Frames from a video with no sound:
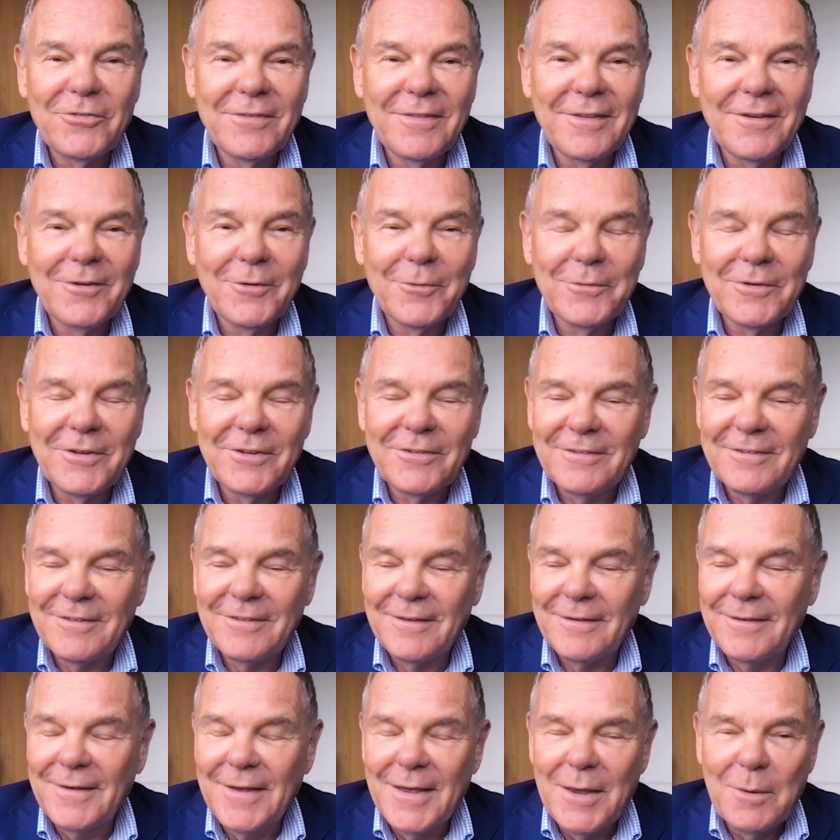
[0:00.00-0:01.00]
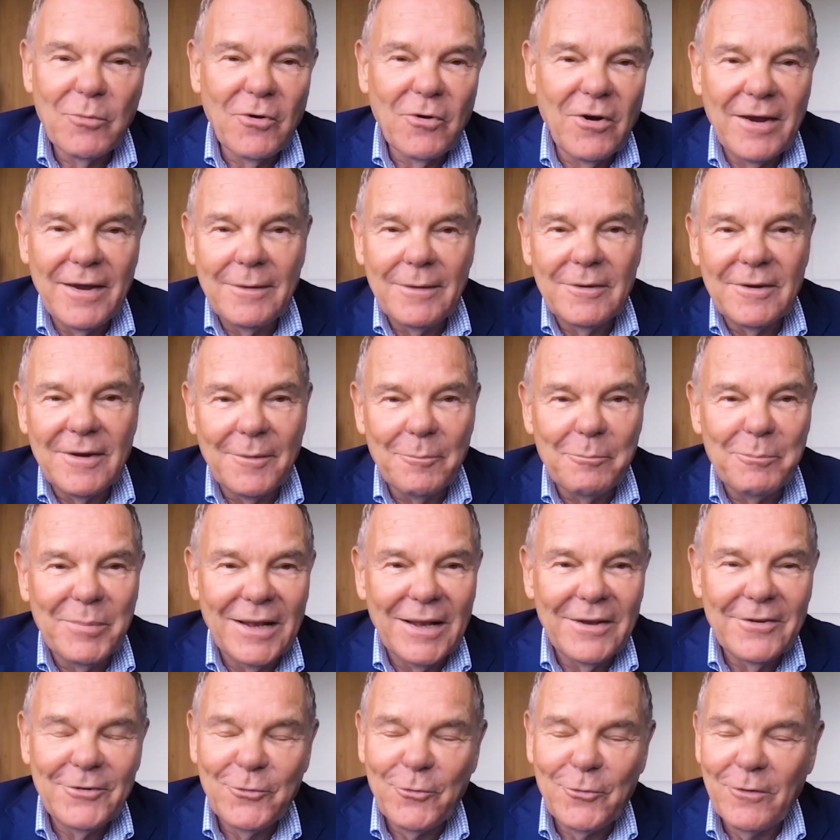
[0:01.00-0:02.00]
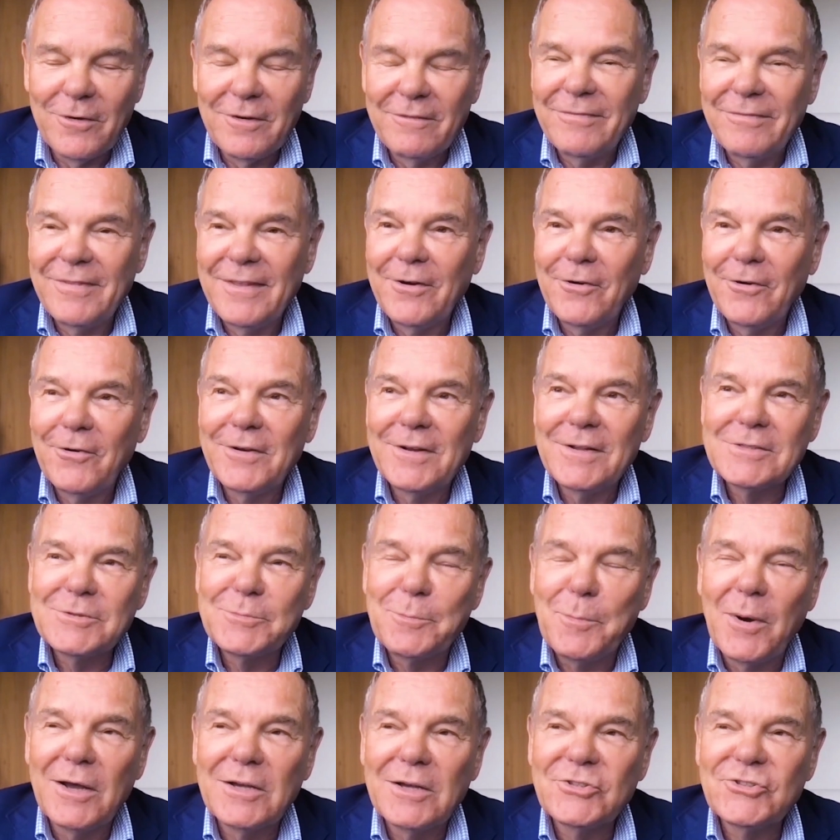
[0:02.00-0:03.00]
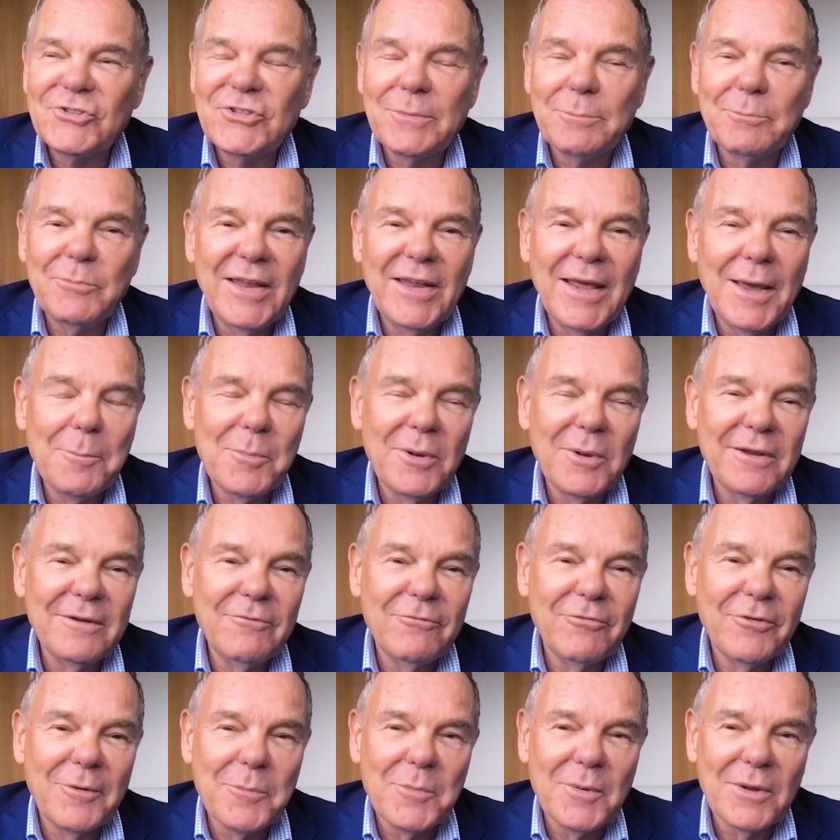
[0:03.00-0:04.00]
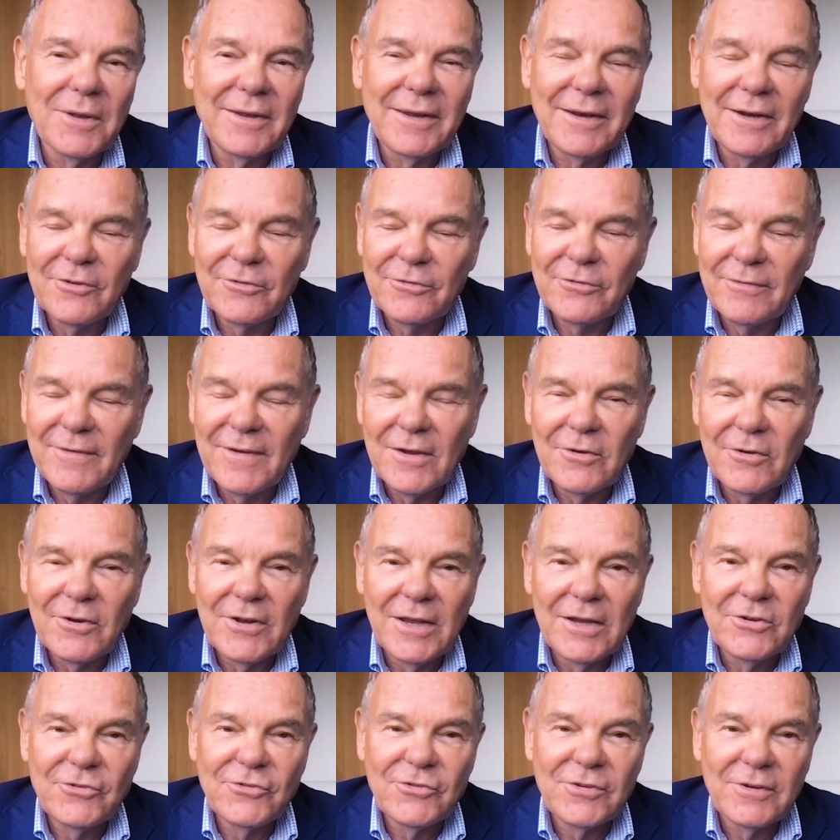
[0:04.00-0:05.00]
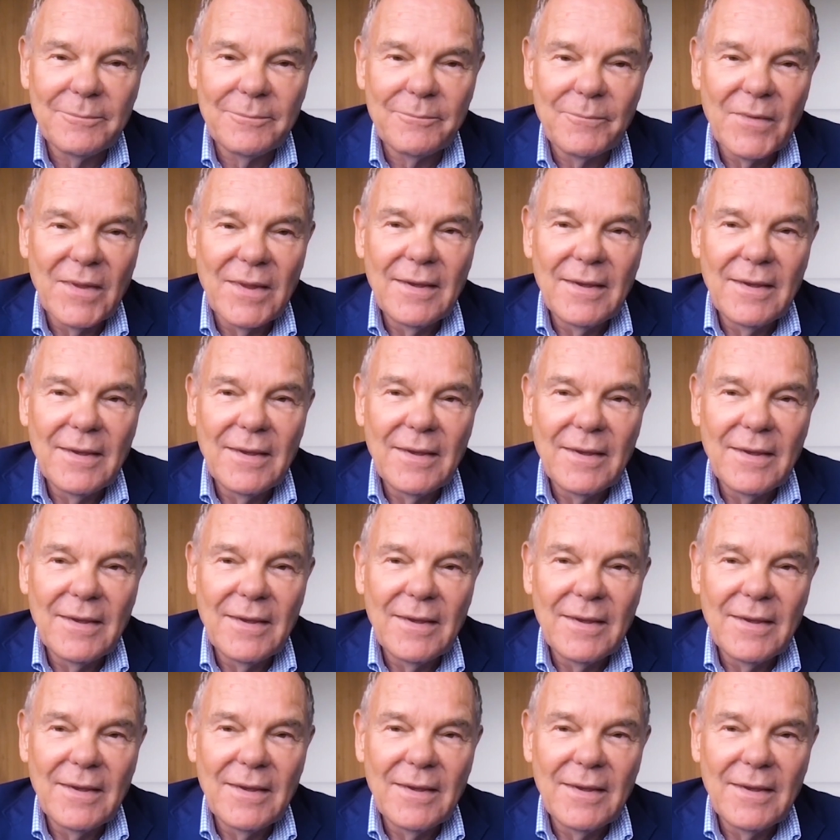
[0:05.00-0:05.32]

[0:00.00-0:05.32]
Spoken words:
There was Brian Bellendorf there and his boss, Jim Temlin from the Linux Foundation.